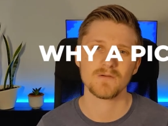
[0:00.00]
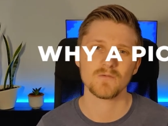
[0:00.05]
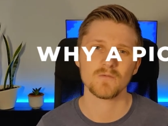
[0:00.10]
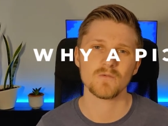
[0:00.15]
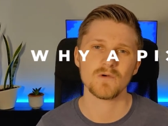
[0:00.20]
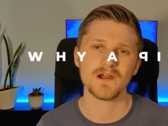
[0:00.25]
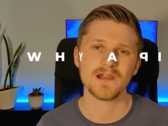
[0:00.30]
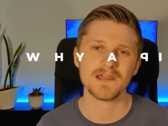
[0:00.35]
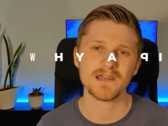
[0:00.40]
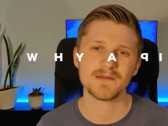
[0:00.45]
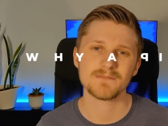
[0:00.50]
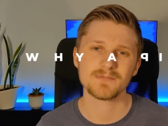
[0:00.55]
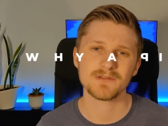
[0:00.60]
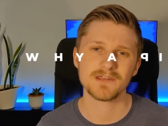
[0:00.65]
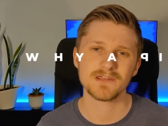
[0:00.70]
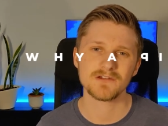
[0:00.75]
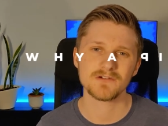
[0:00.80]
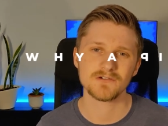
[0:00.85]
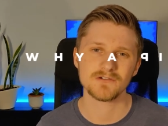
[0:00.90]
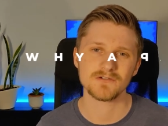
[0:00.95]
Why a
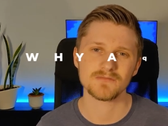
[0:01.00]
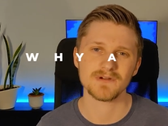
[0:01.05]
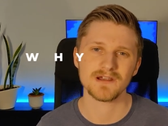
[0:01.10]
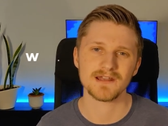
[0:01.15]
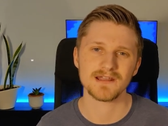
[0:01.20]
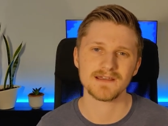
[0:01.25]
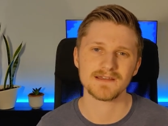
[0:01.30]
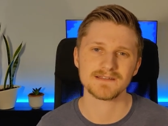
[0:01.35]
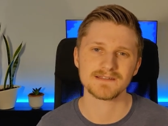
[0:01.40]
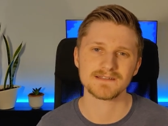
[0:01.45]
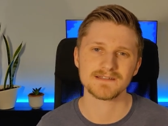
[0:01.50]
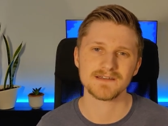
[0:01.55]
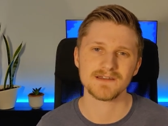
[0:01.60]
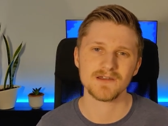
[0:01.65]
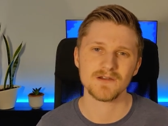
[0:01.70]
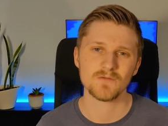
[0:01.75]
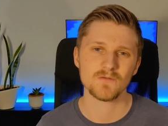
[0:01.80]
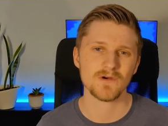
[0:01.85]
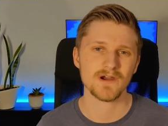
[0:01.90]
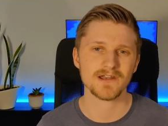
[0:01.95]
Pico, you might ask?
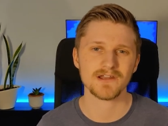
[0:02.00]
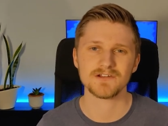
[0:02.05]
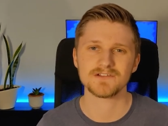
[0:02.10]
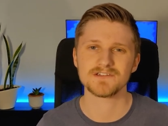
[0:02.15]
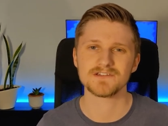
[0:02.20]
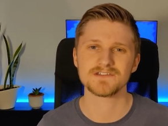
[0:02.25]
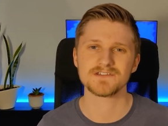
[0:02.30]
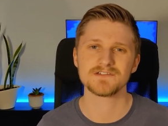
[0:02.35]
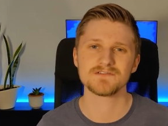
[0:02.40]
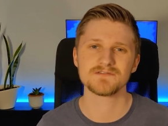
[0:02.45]
Why not just